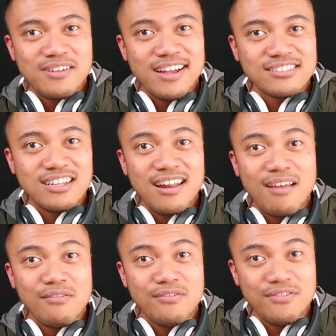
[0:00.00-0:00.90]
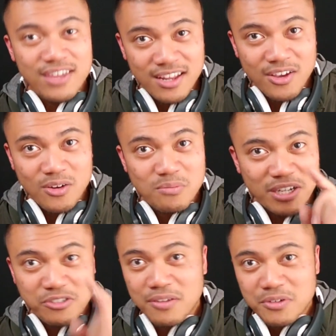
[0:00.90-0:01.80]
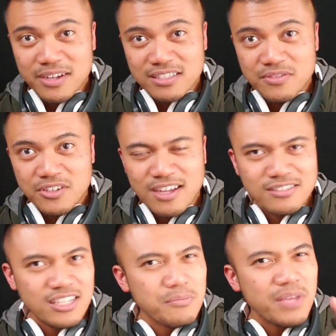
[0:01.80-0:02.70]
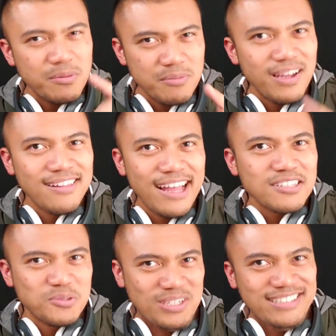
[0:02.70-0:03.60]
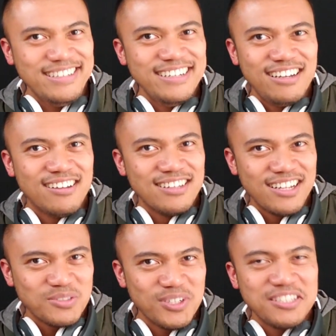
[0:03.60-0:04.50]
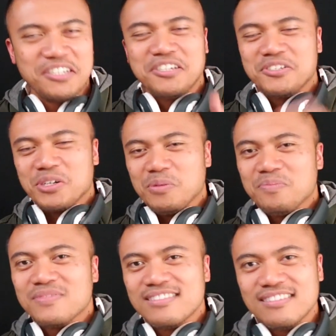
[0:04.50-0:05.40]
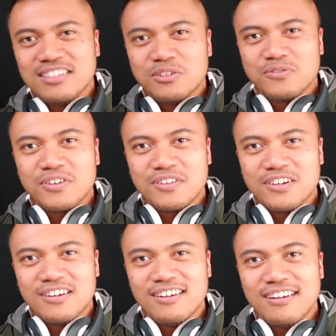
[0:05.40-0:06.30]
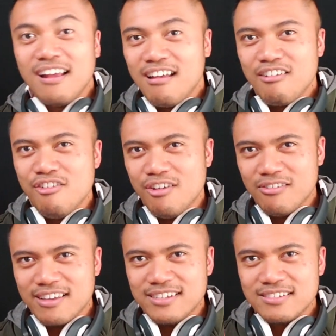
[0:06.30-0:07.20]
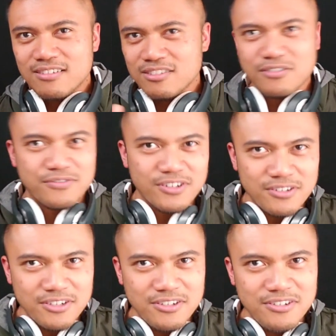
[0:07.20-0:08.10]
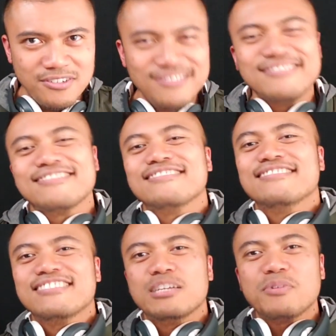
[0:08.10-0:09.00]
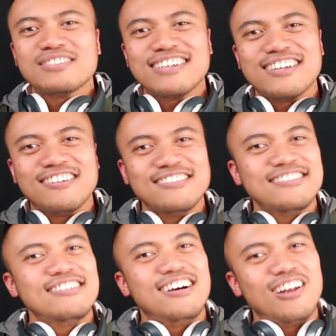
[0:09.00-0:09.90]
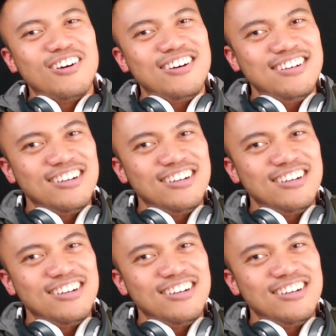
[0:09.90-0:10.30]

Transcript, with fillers: reaction video, my drive-through reaction video, actually maybe my last one on the next one. So until further notice, until further ado, keep on singing, y'all. Aloha,